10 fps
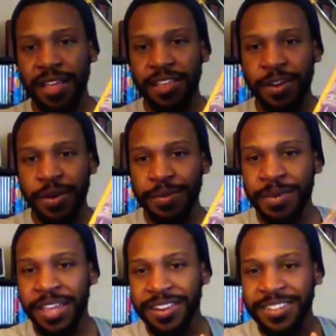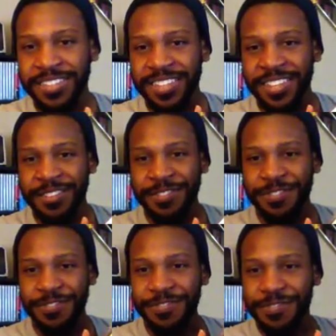You know what? I'm getting into the
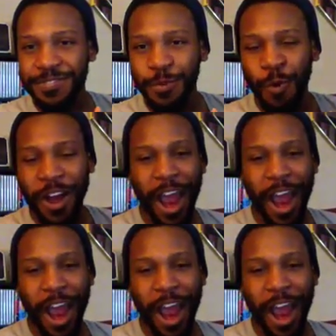1